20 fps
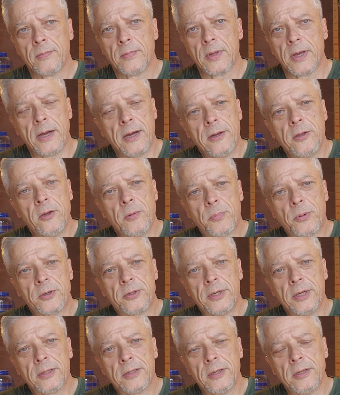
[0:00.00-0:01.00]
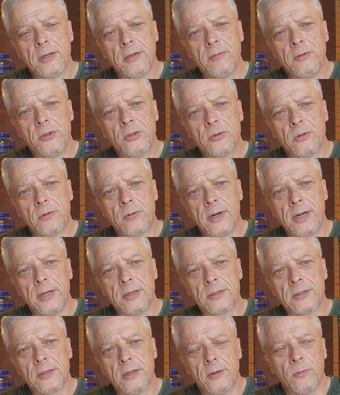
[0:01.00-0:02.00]
How do you protect individual
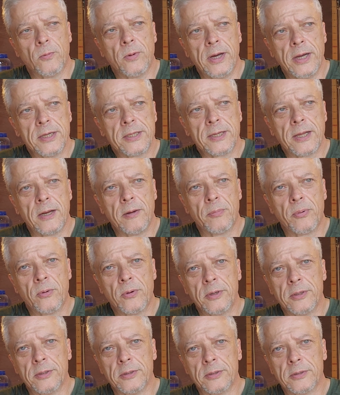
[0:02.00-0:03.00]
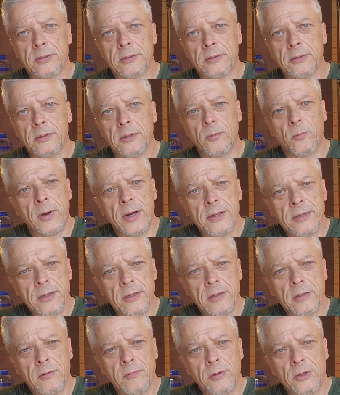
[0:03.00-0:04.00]
rights, and why is that important? And why the
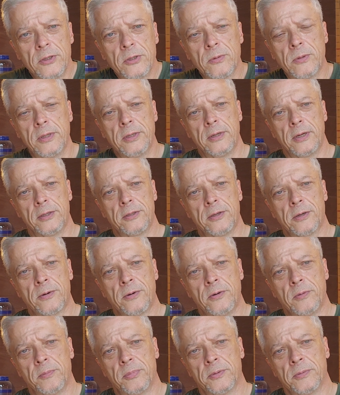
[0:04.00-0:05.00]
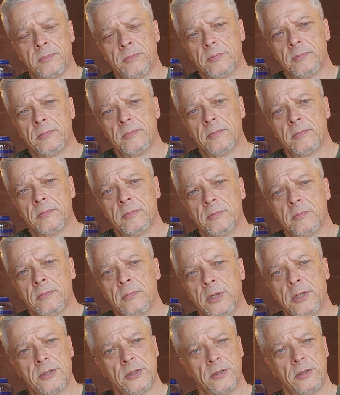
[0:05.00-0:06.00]
individual and not the group?
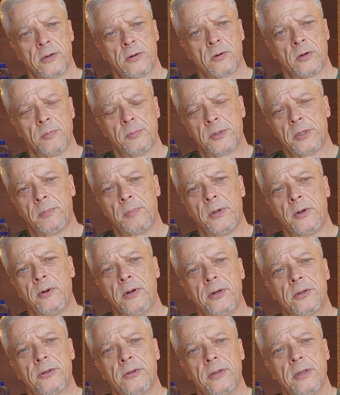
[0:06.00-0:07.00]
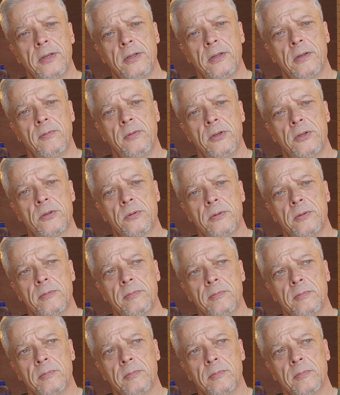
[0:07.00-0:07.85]
Isn't the group superior to the individual?